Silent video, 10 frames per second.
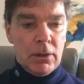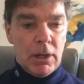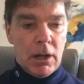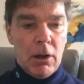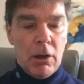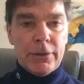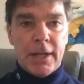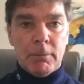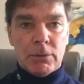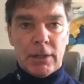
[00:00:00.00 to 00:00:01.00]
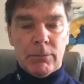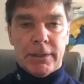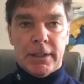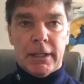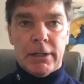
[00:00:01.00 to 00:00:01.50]
all the demos that we
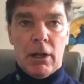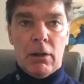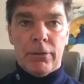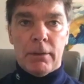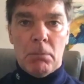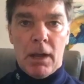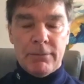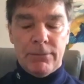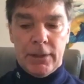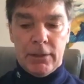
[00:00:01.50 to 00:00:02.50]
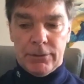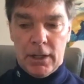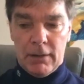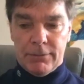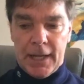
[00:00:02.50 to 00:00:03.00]
did, all the minefield
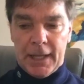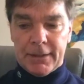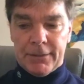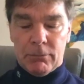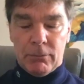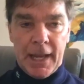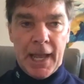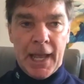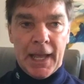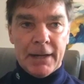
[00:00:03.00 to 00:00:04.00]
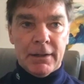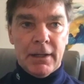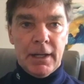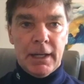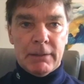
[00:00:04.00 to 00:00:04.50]
of data that we had.
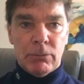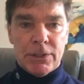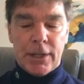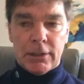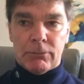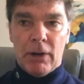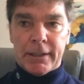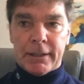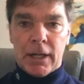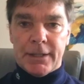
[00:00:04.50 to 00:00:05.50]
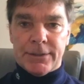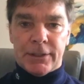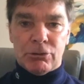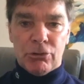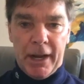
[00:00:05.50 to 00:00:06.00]
We started
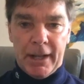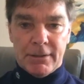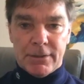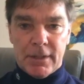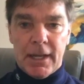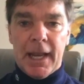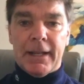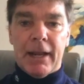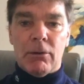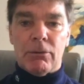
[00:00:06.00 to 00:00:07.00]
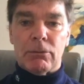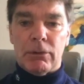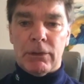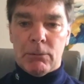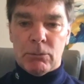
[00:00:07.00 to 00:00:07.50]
recognizing trends, and then
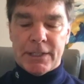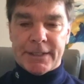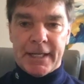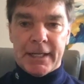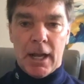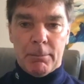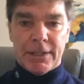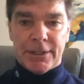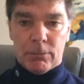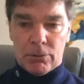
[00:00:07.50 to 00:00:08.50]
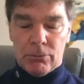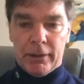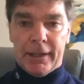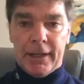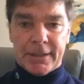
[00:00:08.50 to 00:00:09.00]
we seen companies that were
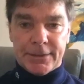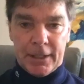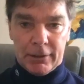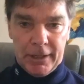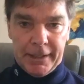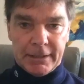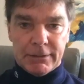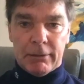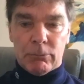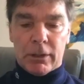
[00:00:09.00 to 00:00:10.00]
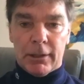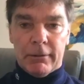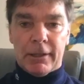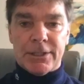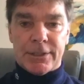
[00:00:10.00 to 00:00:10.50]
really accelerating, that were
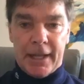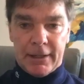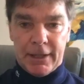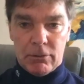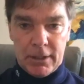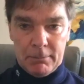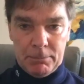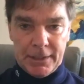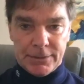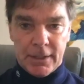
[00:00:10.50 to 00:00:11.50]
clearly standout companies.